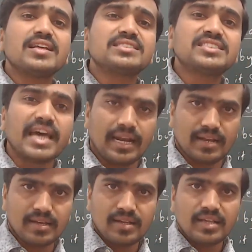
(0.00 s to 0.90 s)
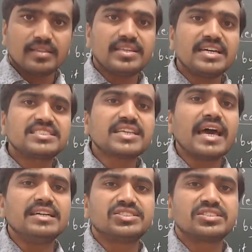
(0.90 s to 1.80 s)
the cell, their
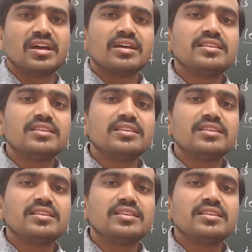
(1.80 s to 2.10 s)
size,